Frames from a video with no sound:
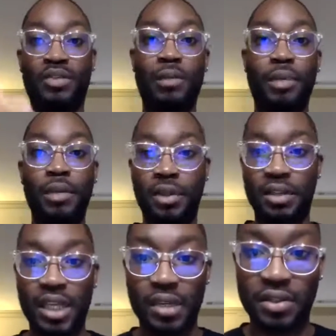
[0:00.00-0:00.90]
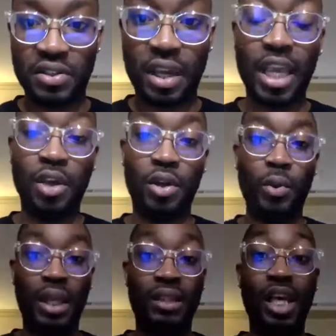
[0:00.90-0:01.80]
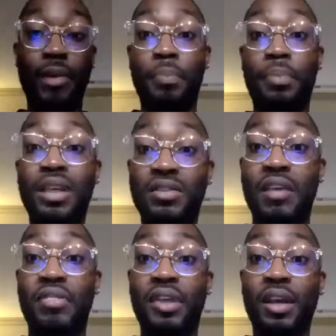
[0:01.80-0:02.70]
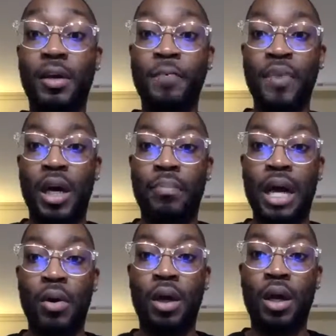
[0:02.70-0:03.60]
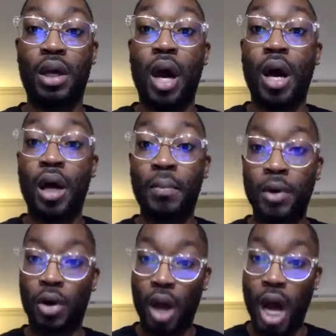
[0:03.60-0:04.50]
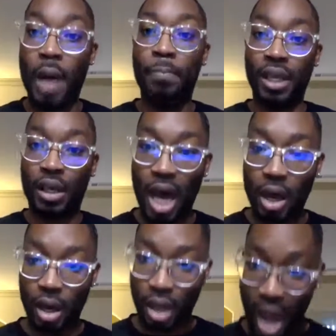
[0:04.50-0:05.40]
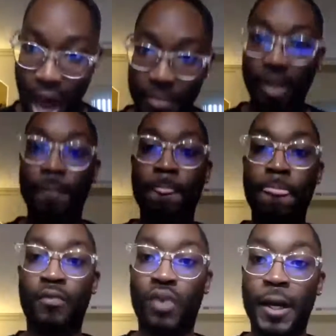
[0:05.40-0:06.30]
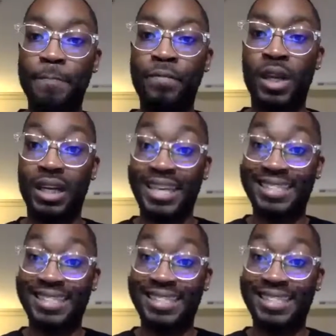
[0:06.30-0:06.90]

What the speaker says: We got some people in the chat that say, hey, when I think about peace, I think about calm or a calming, right?